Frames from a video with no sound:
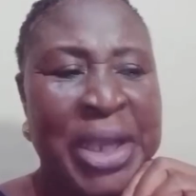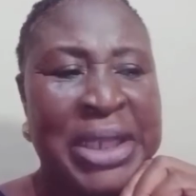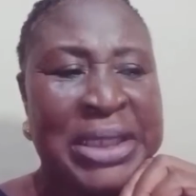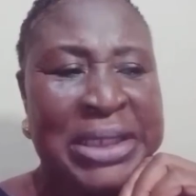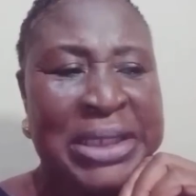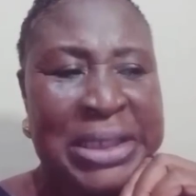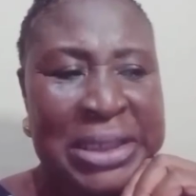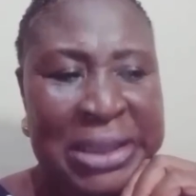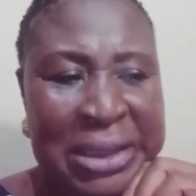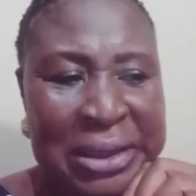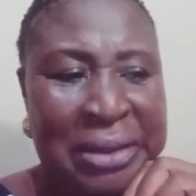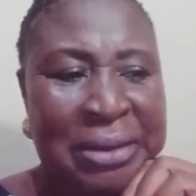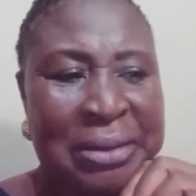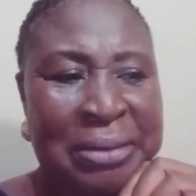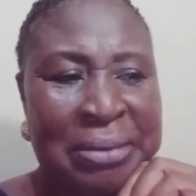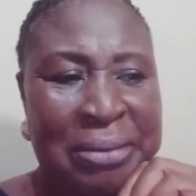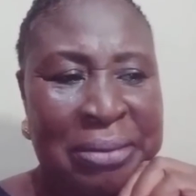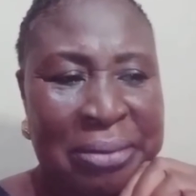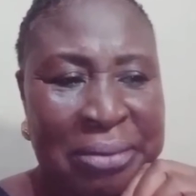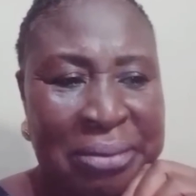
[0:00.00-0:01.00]
But
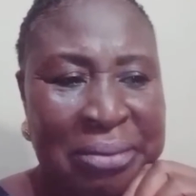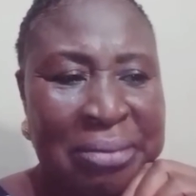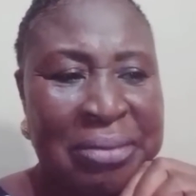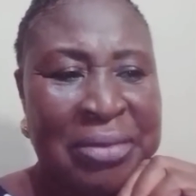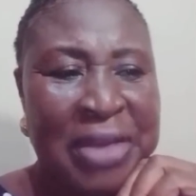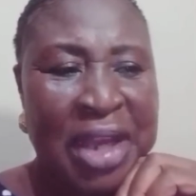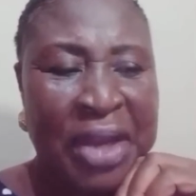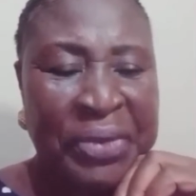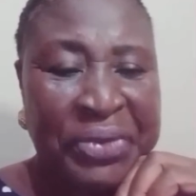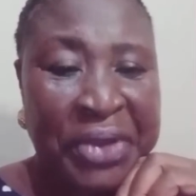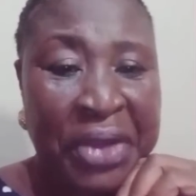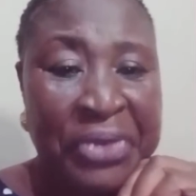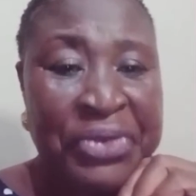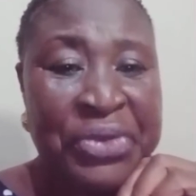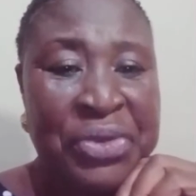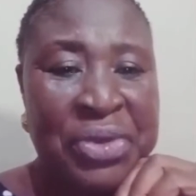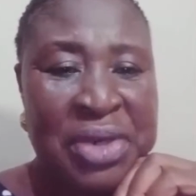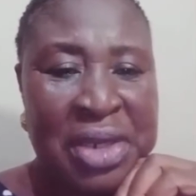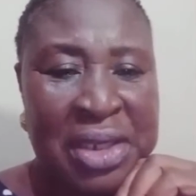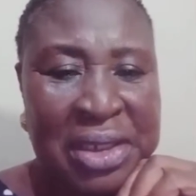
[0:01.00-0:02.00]
after a
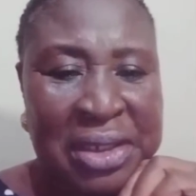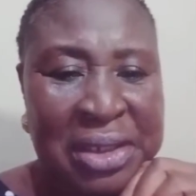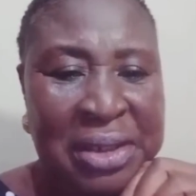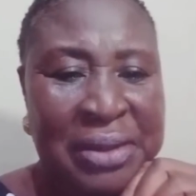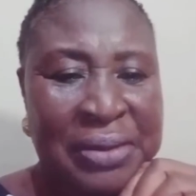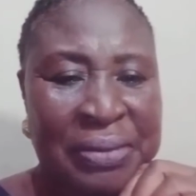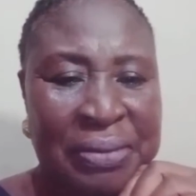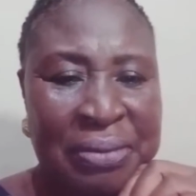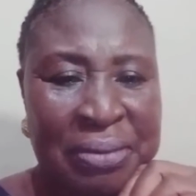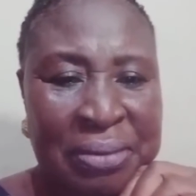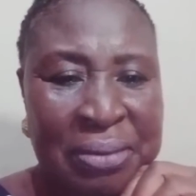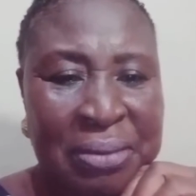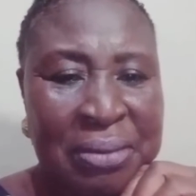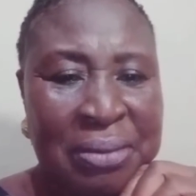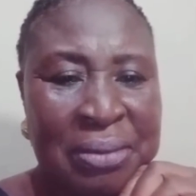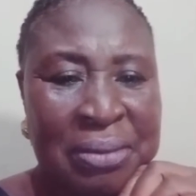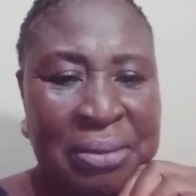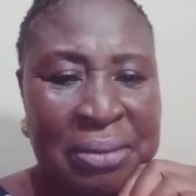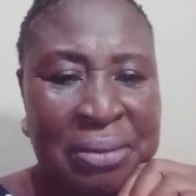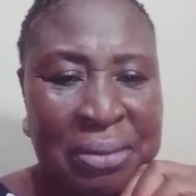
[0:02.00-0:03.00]
few days,
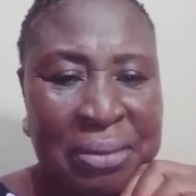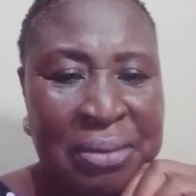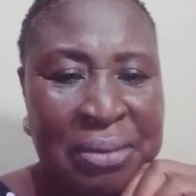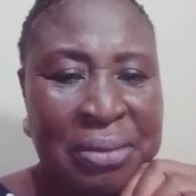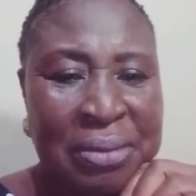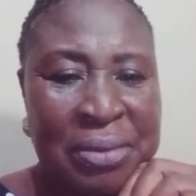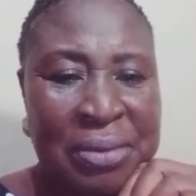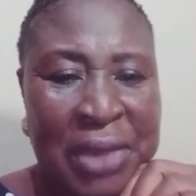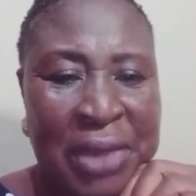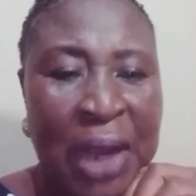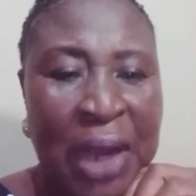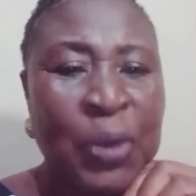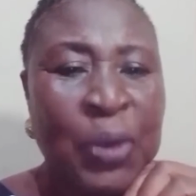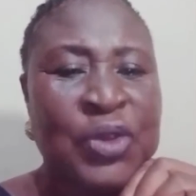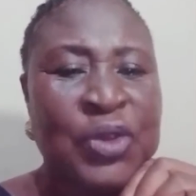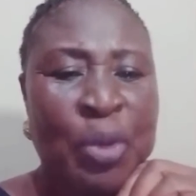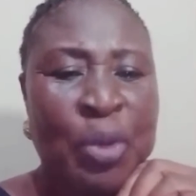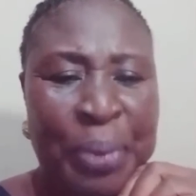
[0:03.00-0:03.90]
I